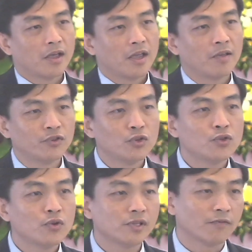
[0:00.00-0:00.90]
If you
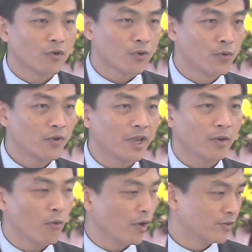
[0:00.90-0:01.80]
use it for cooking,
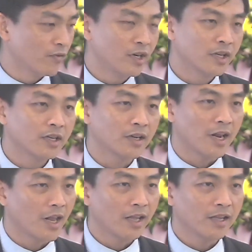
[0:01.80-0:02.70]
oh, it's very good. I
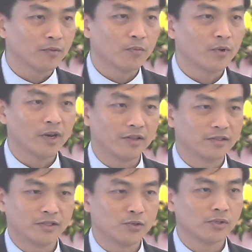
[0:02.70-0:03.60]
like it when
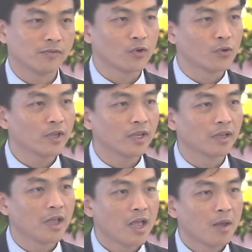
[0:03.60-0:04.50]
it's used for cooking.
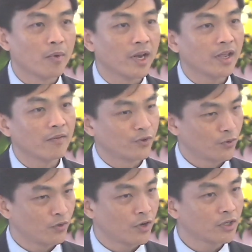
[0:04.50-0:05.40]
But if
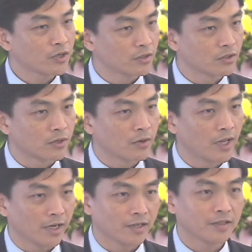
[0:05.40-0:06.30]
you don't control
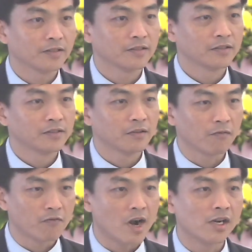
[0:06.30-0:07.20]
it, the
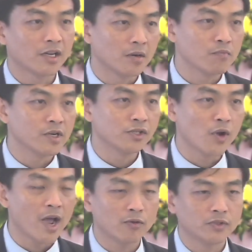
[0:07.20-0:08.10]
fire can burn your
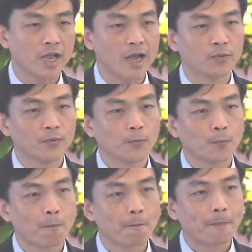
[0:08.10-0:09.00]
house down
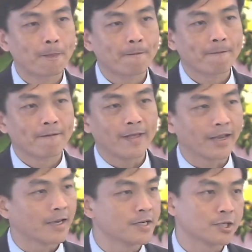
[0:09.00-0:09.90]
and
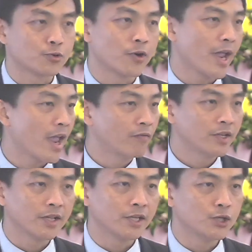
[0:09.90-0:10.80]
can destroy
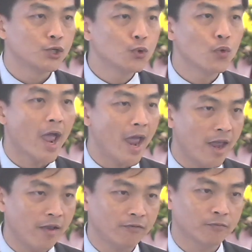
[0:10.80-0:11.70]
everything you
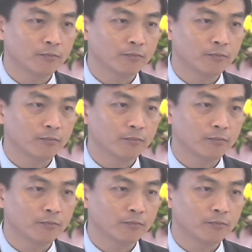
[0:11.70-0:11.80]
have.